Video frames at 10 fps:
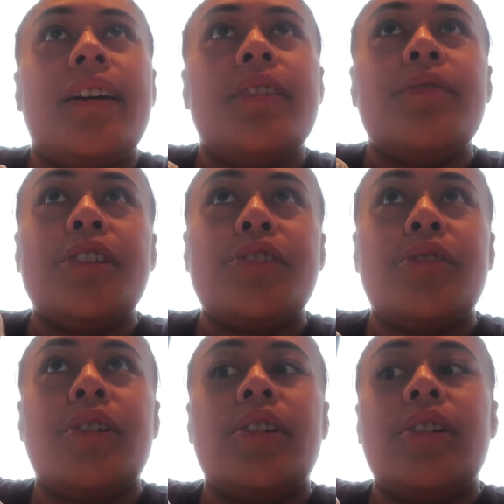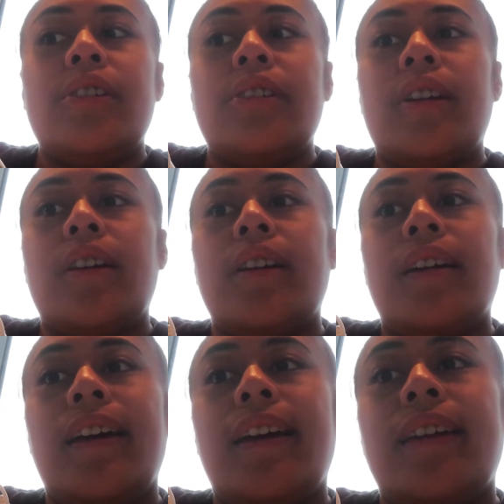in the restaurant
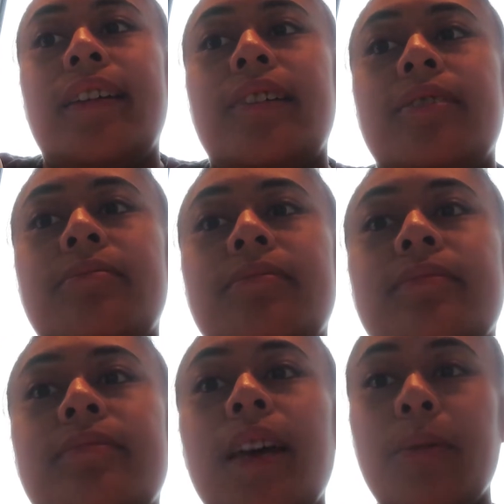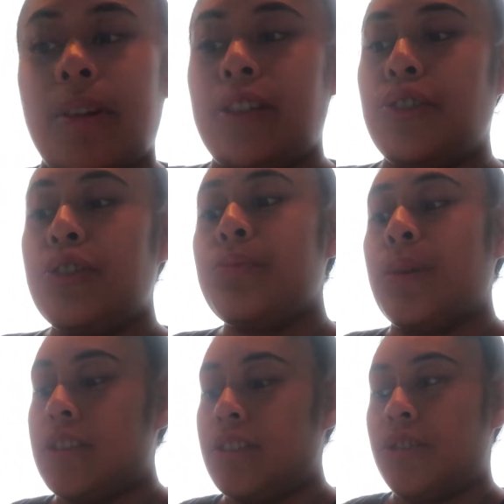and yeah, we're gonna choose
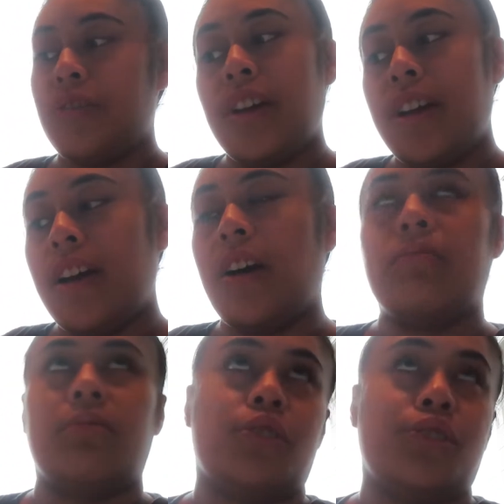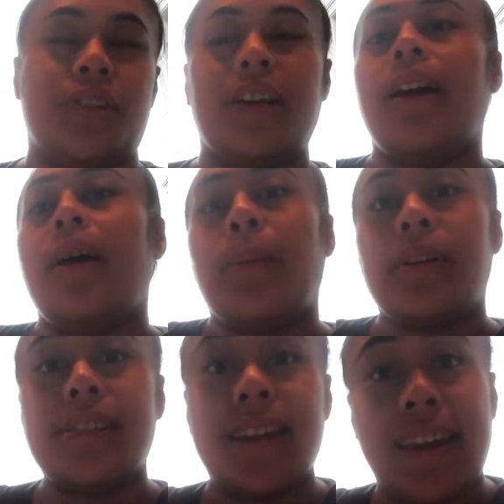what to drink. Oh, what to drink, what to